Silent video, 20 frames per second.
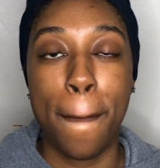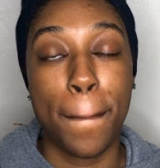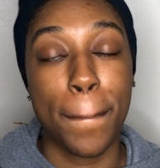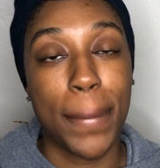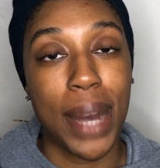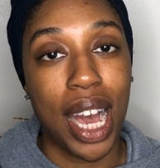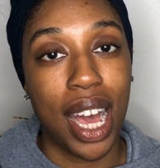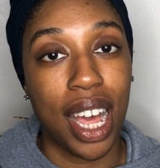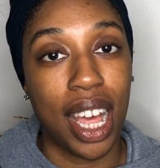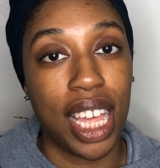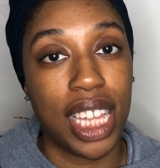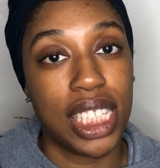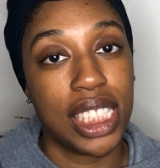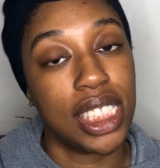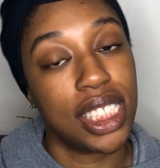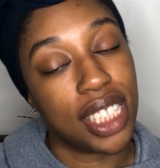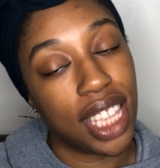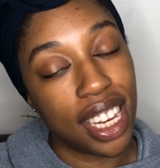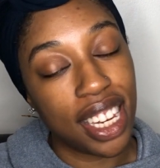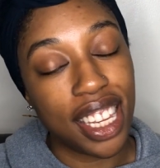my
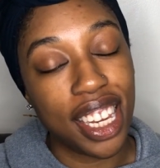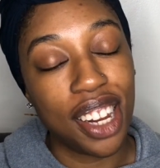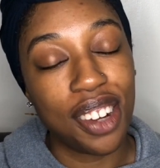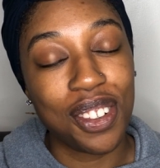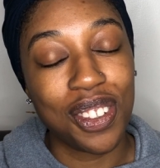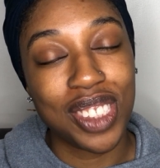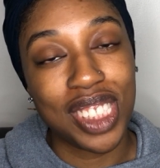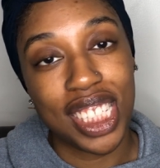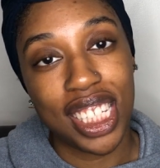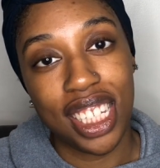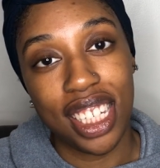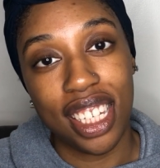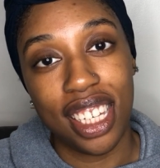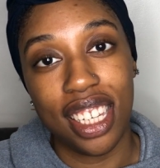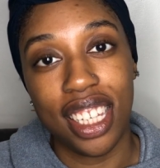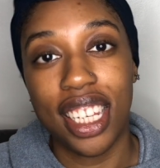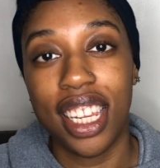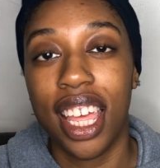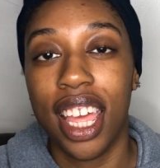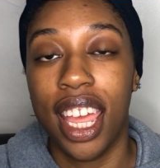skincare
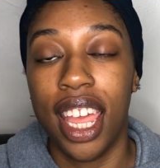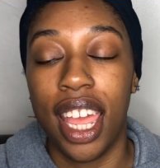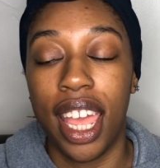routine